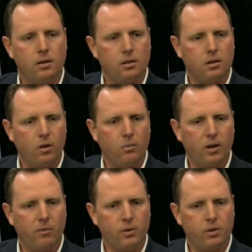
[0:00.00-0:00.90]
to
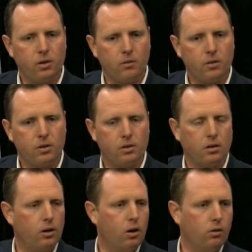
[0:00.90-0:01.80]
government services and
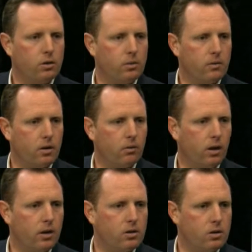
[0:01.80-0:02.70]
acknowledgement of their
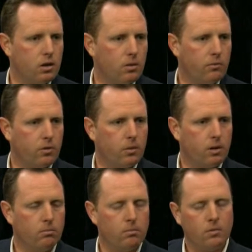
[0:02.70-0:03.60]
relationship from a